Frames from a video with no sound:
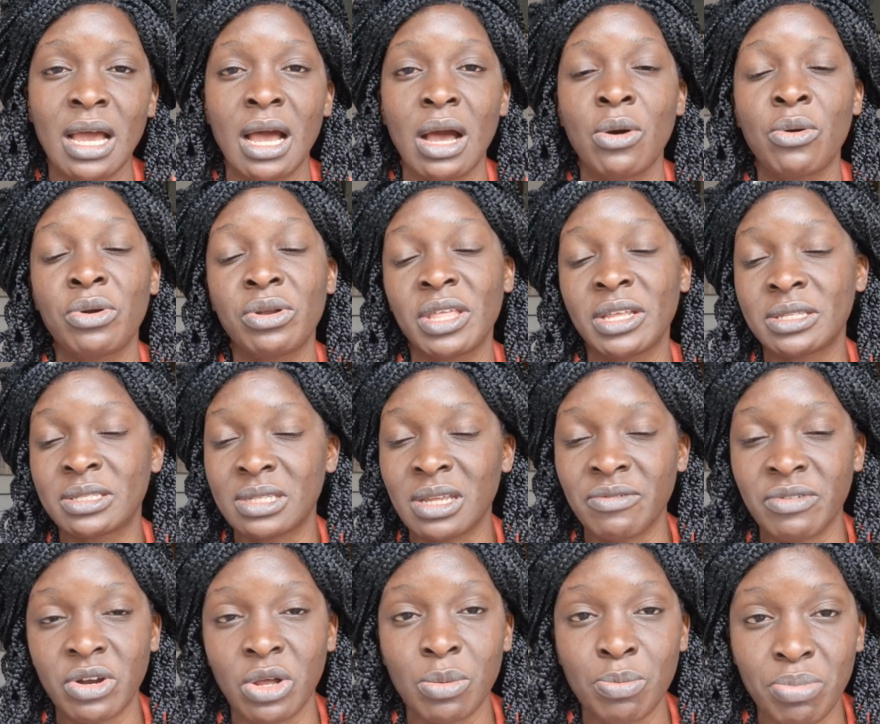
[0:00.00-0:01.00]
or the
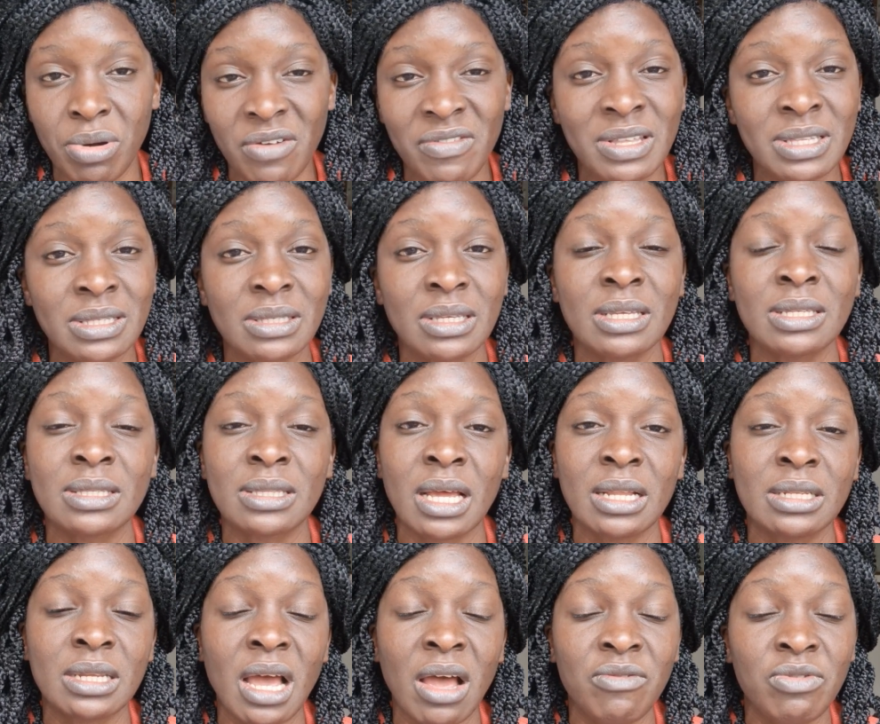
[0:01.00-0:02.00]
several provinces that
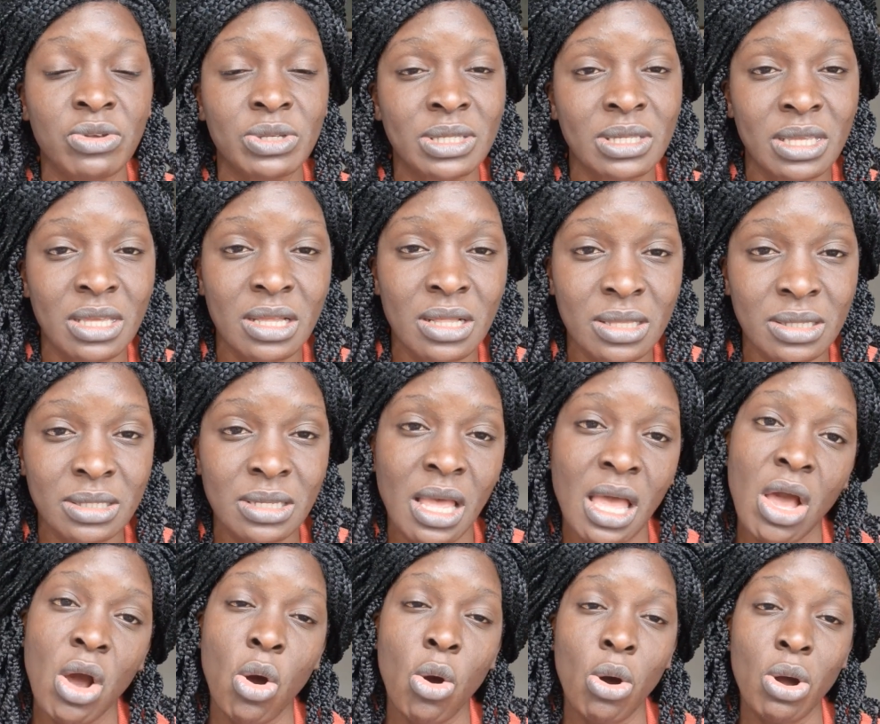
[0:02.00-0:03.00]
have your skills
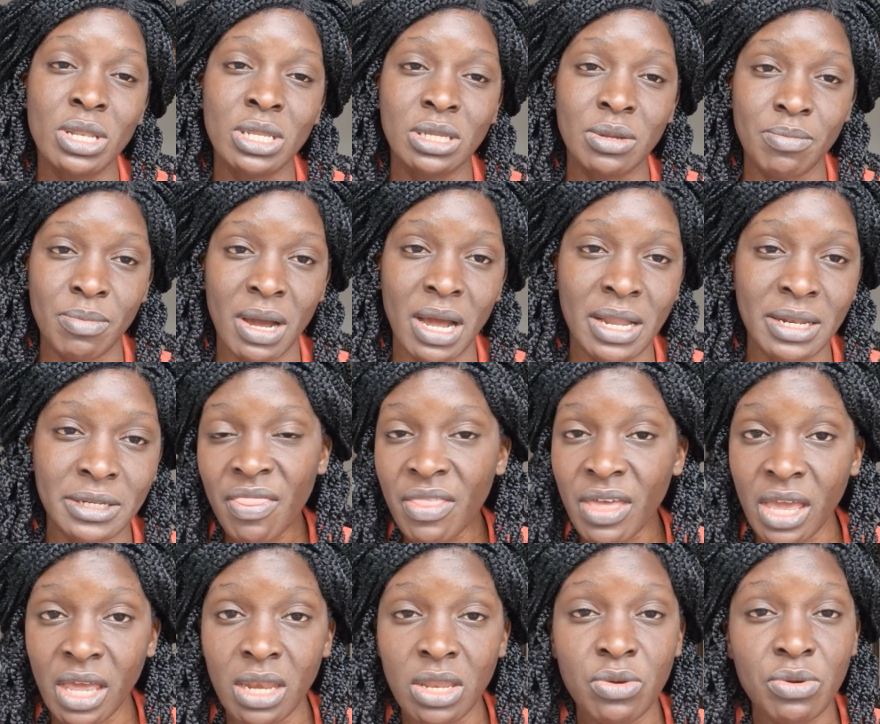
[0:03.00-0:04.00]
on demand,
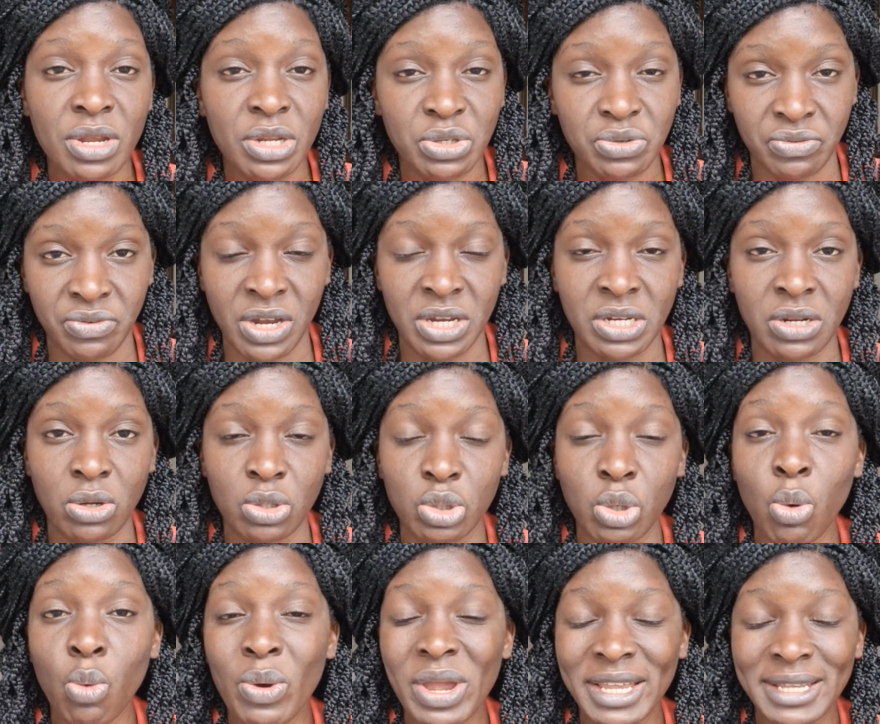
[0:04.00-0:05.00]
then you need to find out
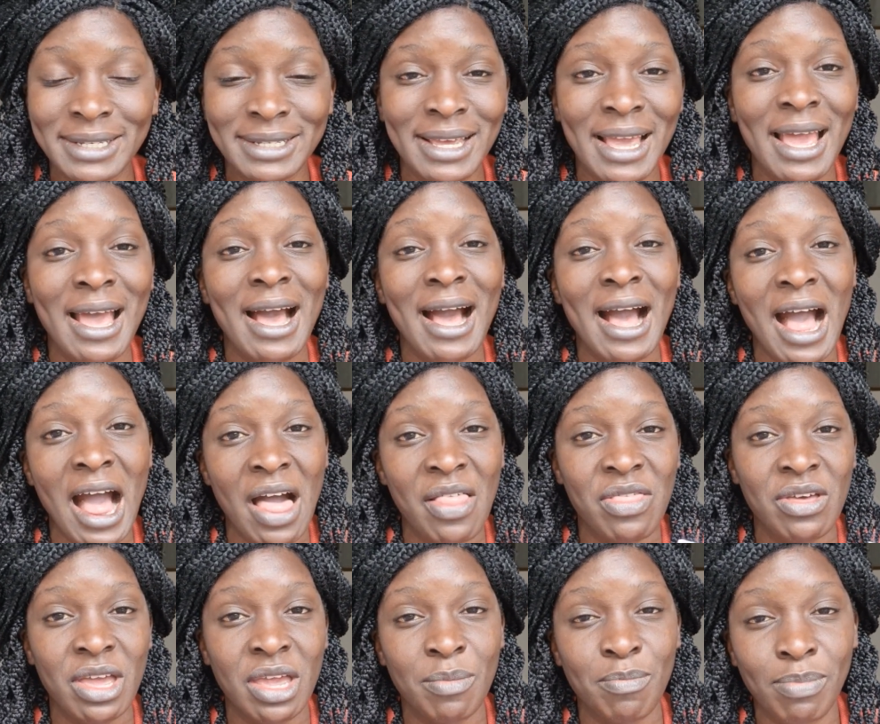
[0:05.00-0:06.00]
which are
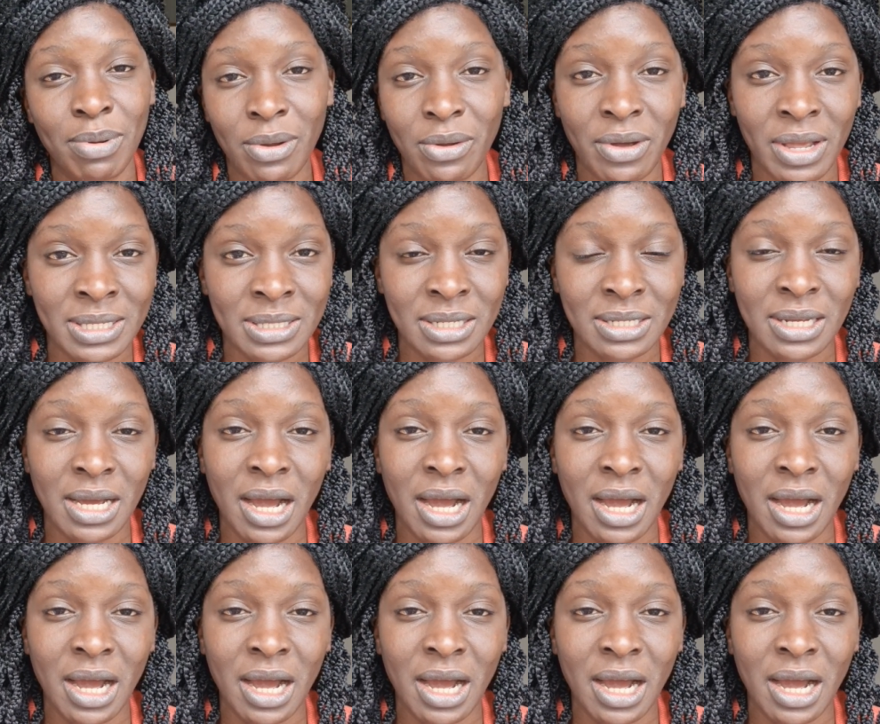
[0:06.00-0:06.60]
the employers that are